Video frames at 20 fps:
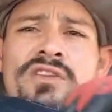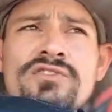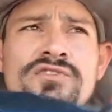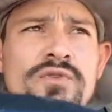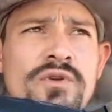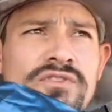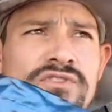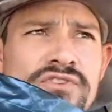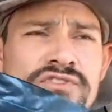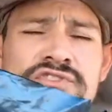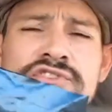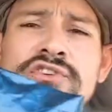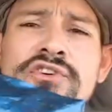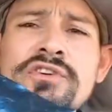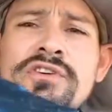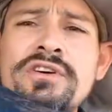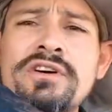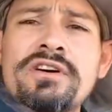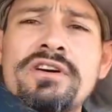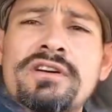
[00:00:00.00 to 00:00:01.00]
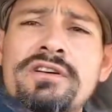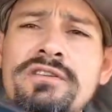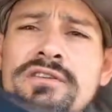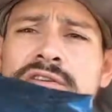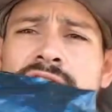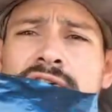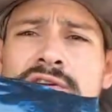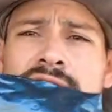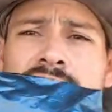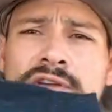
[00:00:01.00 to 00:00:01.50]
So I just took a
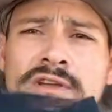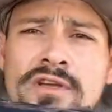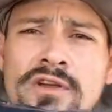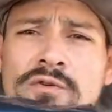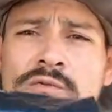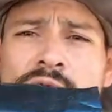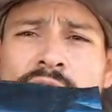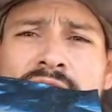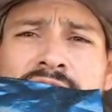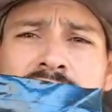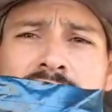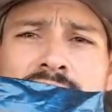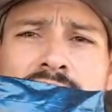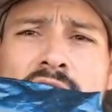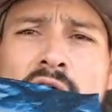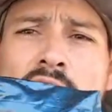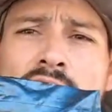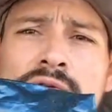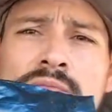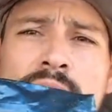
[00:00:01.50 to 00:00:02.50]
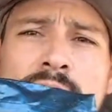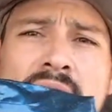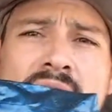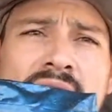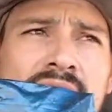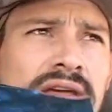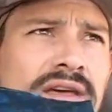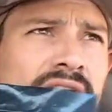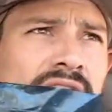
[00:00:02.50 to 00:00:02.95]
regular garden bag,